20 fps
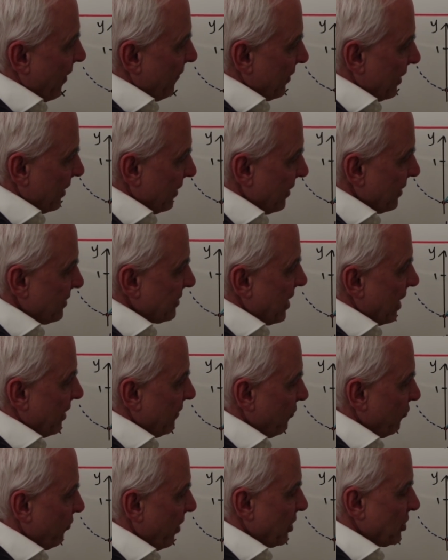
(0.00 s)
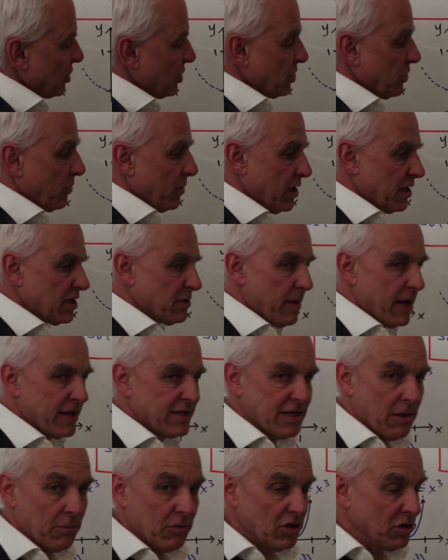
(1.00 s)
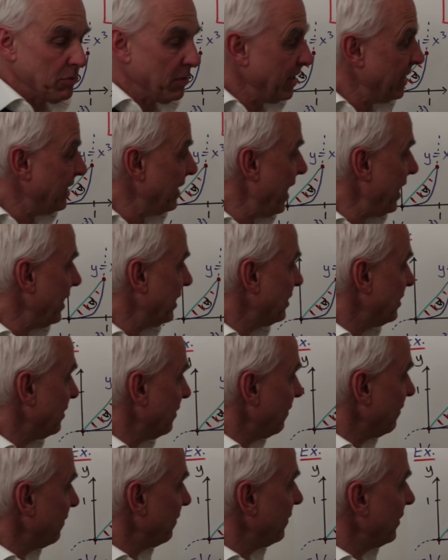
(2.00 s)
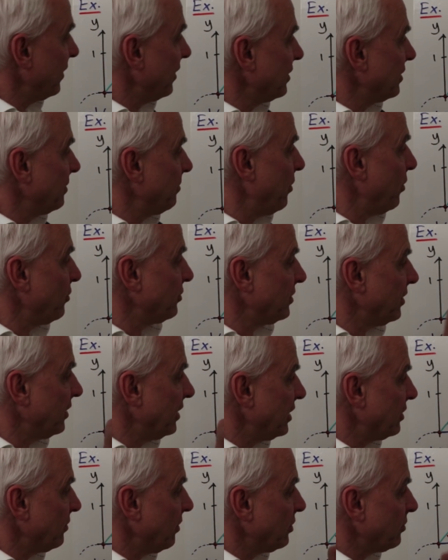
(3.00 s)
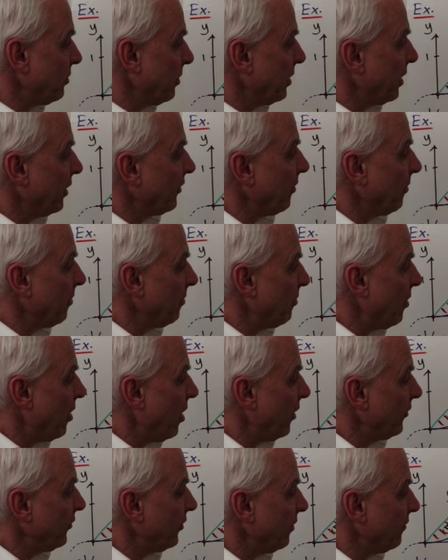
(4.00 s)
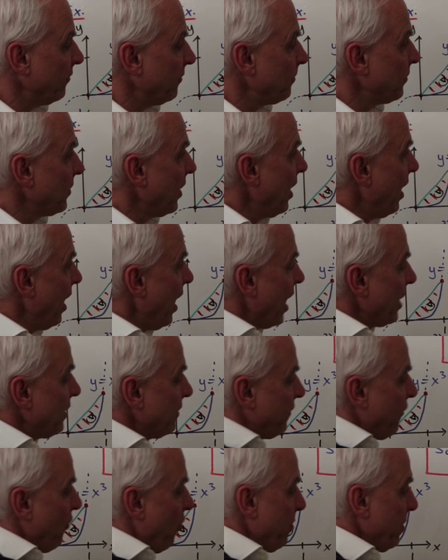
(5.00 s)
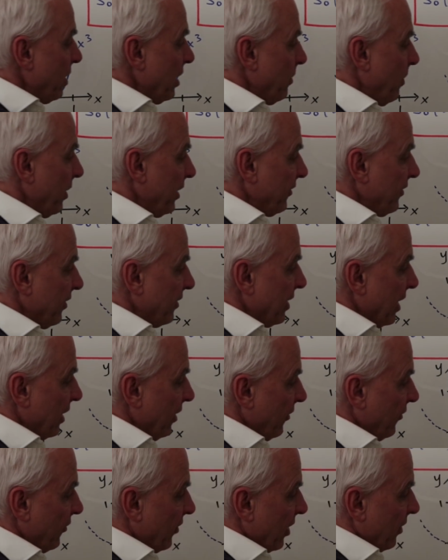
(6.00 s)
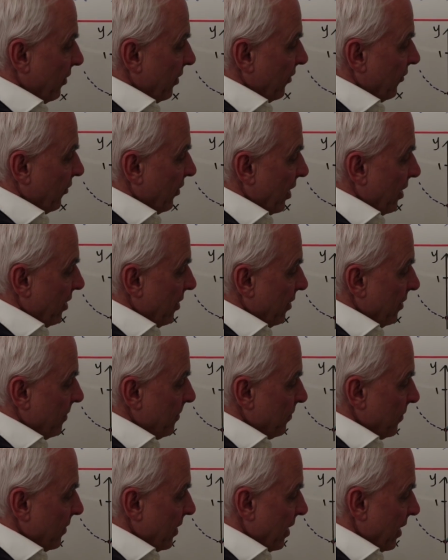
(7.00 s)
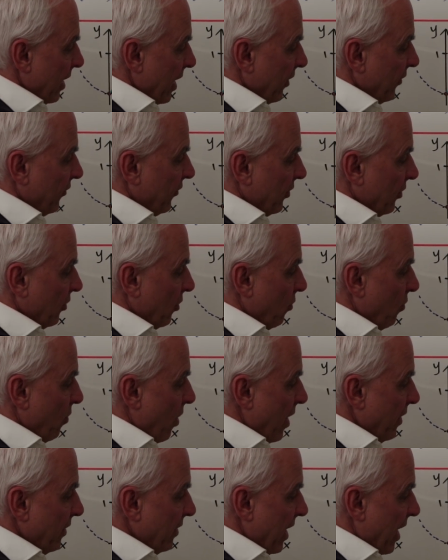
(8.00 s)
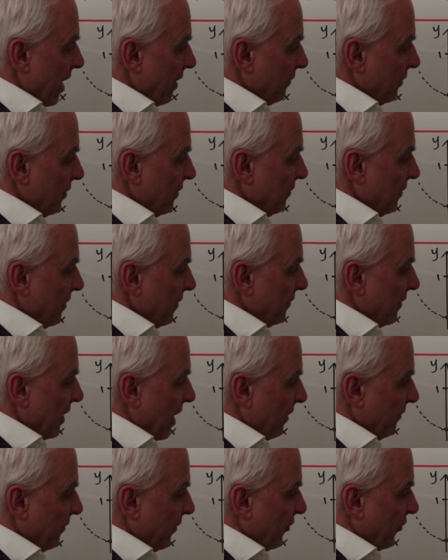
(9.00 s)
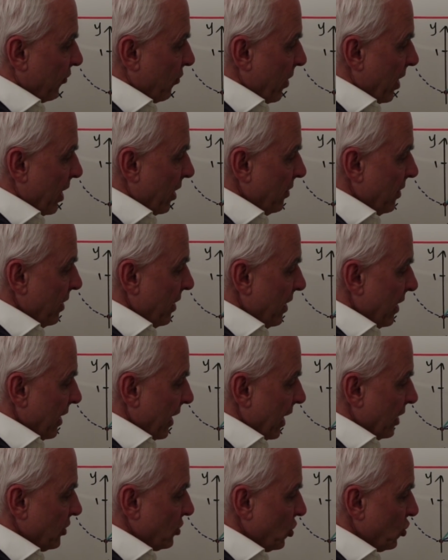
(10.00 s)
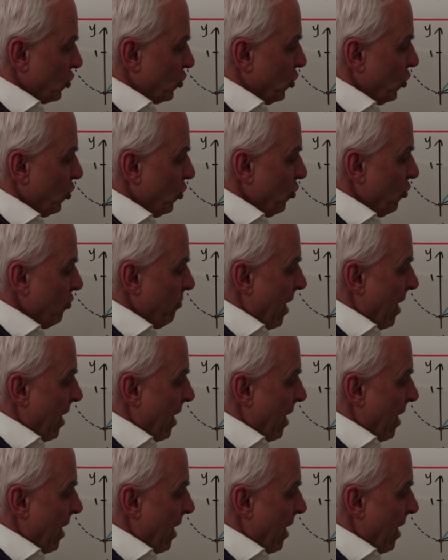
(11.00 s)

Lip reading: having in this kind of direction. So we expect something to be negative as opposed to these ones where we got something positive. And the formula, what does it tell us? There it is there. S01, alpha to the 5th, alpha squared. It's 2